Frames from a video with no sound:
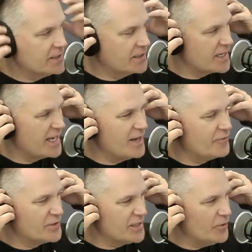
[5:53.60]
because
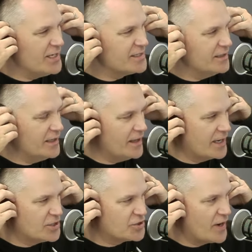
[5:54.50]
for some reason
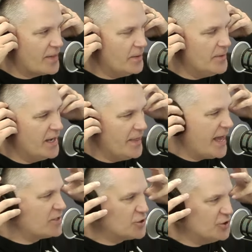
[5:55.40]
I shred them.
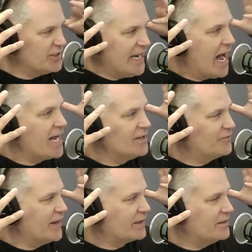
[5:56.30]
That should not
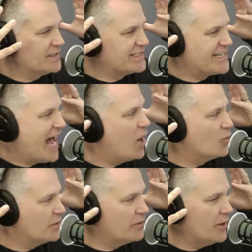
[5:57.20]
affect the
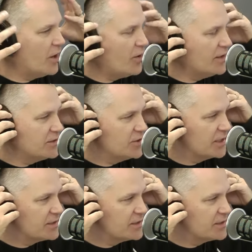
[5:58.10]
sound though. It's just